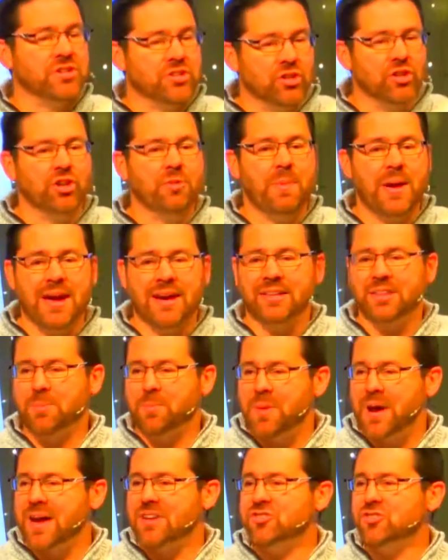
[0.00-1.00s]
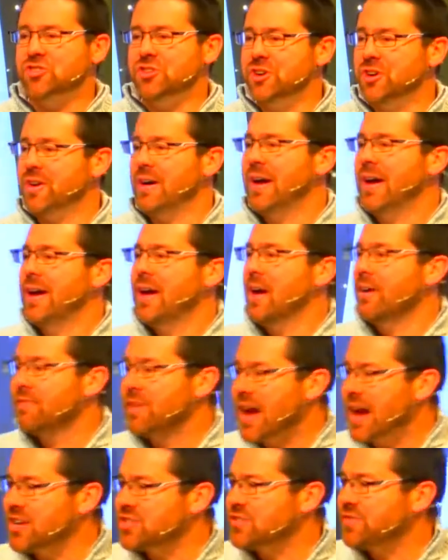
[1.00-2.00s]
to look back at the past year of
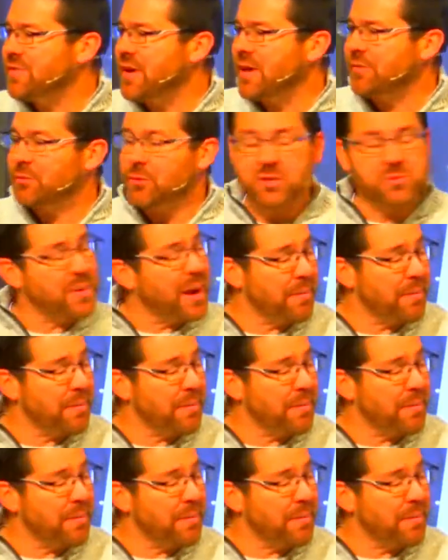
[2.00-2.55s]
God's faithfulness, but